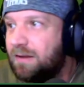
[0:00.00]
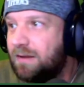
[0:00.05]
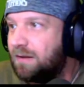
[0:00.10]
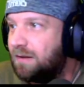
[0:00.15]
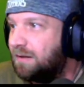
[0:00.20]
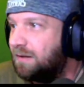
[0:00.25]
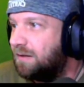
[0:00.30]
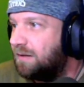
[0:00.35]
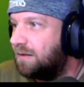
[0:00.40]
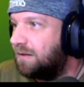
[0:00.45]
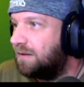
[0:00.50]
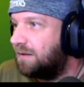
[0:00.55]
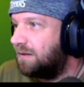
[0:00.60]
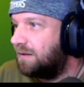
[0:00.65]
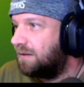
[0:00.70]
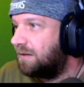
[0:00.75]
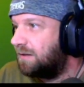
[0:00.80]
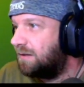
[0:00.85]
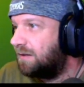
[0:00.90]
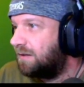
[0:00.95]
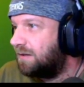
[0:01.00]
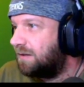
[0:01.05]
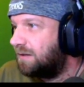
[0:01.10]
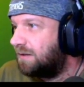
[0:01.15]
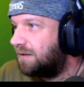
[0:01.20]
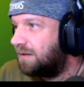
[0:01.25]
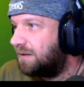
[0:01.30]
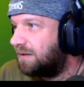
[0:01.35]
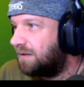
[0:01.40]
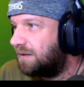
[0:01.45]
With Henry hurt
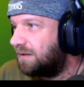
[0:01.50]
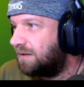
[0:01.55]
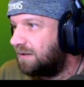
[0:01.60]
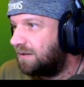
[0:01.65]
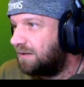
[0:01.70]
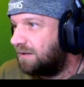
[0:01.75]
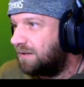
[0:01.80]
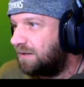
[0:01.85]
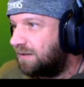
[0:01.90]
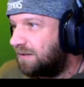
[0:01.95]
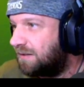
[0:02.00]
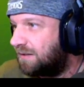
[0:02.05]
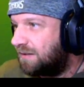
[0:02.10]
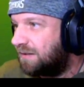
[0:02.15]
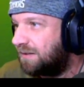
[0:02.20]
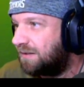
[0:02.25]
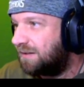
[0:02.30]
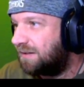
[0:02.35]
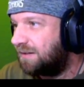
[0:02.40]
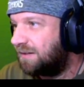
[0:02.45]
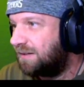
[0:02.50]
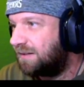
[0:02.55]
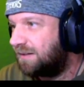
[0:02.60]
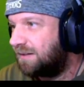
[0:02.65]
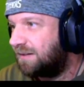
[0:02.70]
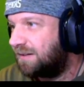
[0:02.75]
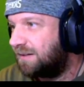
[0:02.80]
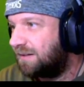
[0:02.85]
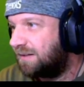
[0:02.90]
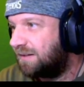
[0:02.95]
and Darrynton Evans hurt,
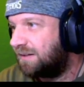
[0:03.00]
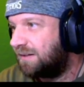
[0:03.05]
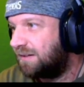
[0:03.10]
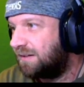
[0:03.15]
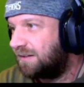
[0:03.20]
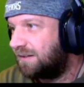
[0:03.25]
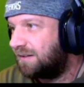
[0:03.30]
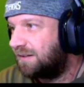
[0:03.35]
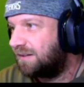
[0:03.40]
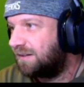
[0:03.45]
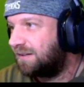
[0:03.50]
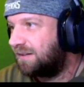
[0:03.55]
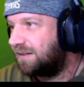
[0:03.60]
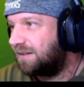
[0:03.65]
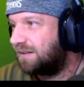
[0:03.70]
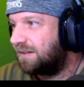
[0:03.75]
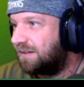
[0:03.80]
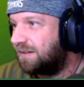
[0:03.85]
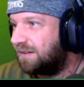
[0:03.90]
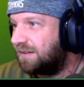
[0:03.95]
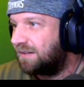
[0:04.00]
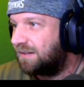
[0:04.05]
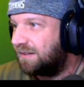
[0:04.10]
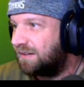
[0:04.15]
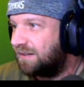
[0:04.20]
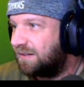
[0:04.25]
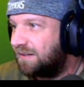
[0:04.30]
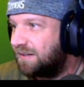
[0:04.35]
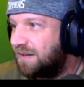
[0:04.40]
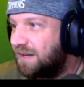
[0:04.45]
they still managed to make
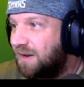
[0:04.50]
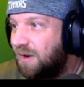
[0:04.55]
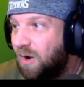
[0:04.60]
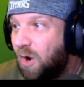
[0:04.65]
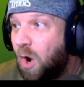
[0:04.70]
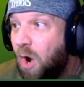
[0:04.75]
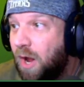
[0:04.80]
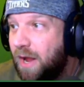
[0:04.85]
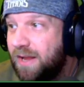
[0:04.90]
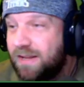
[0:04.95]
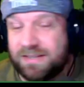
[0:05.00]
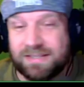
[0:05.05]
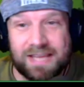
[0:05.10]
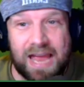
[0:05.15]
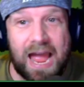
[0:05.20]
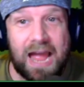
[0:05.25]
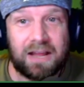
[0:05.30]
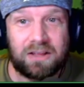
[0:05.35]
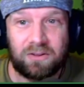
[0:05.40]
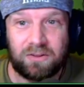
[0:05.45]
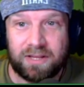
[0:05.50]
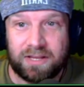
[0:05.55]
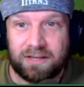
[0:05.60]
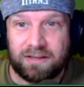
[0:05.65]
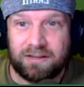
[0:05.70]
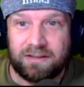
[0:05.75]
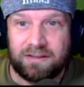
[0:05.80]
the exactly. record. Exactly.